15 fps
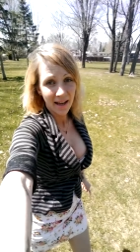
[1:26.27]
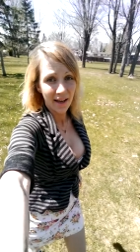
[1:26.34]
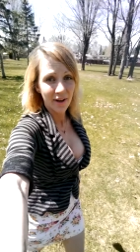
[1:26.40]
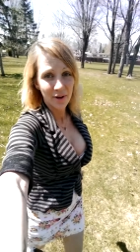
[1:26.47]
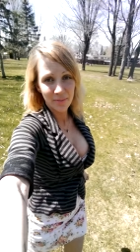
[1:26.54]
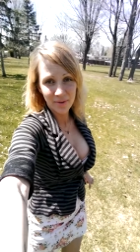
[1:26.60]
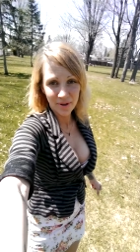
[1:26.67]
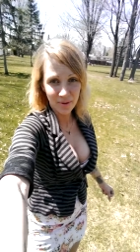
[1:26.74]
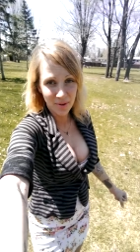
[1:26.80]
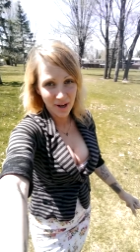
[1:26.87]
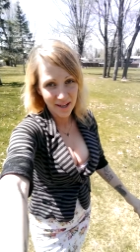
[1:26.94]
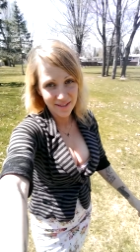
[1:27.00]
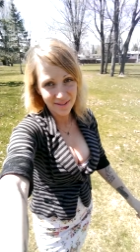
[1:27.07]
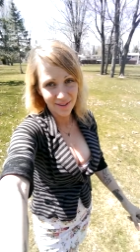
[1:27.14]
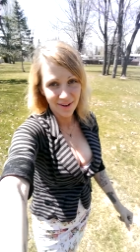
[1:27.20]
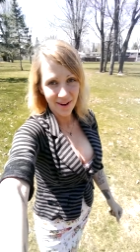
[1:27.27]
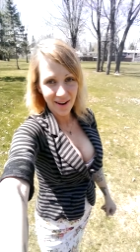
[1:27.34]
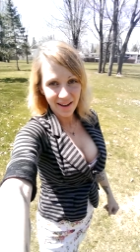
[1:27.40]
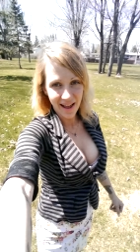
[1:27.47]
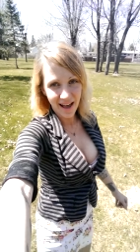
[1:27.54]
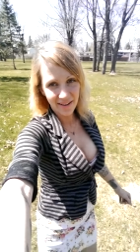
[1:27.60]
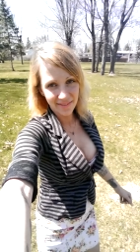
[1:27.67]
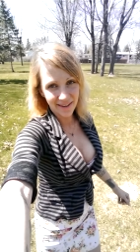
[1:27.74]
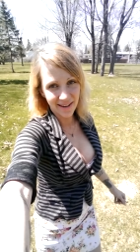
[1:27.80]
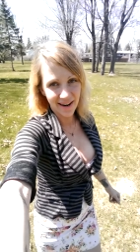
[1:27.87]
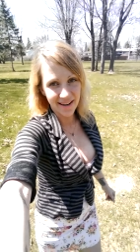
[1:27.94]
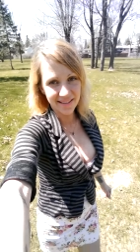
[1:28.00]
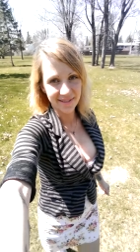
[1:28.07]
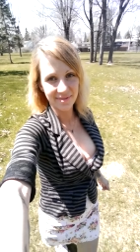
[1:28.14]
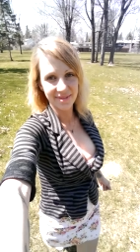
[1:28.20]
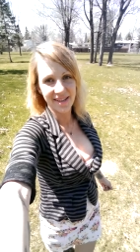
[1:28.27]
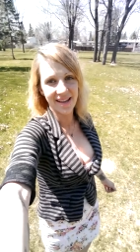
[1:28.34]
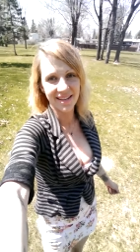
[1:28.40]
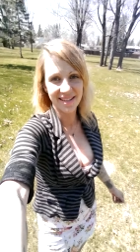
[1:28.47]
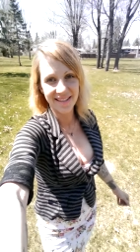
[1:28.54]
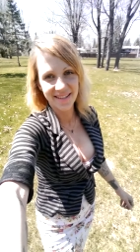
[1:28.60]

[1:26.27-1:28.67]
I hope you guys are all having an awesome day